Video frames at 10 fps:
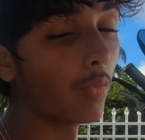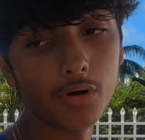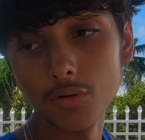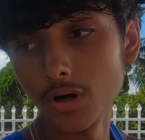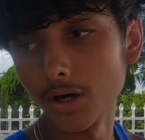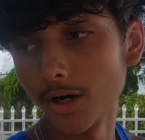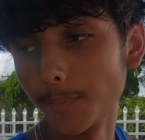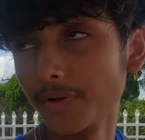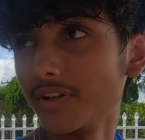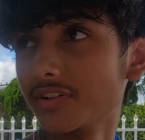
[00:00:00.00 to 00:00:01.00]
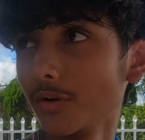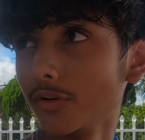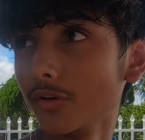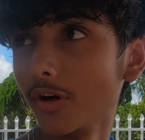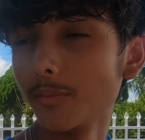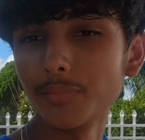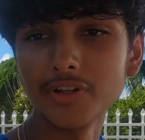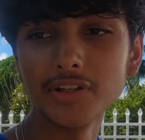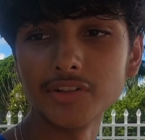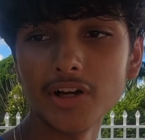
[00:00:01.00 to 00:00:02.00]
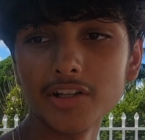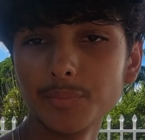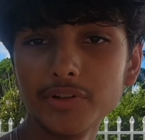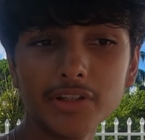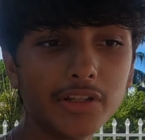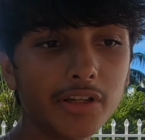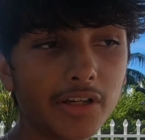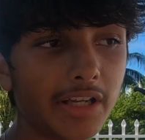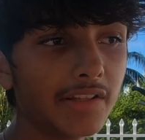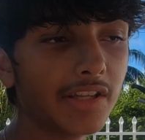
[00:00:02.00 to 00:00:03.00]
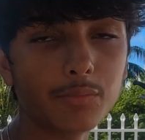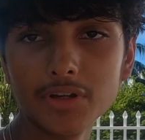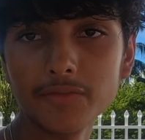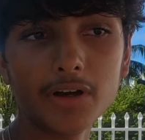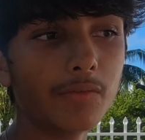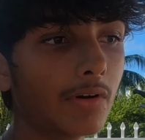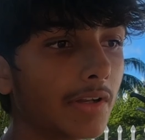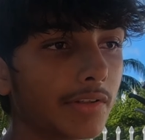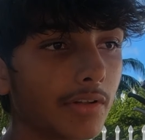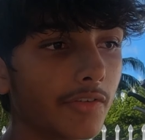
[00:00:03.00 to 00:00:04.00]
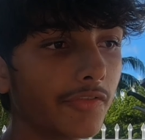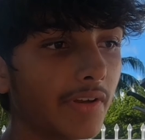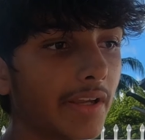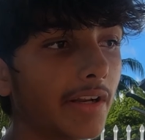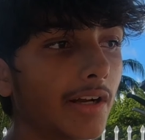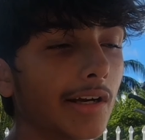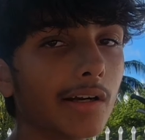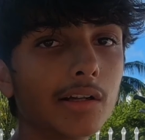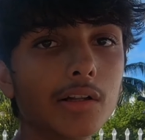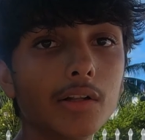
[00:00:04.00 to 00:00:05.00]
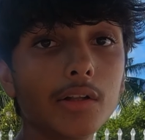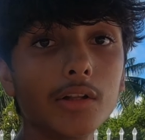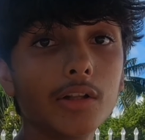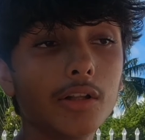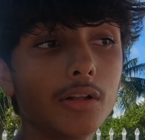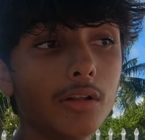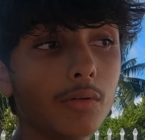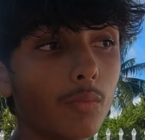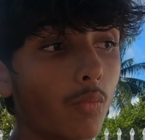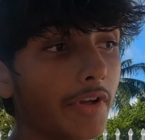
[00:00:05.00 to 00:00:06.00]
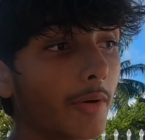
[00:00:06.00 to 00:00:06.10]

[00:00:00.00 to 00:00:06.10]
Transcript: We'll put the cylinder on, put the exhaust, put the intake revalve, all that stuff, and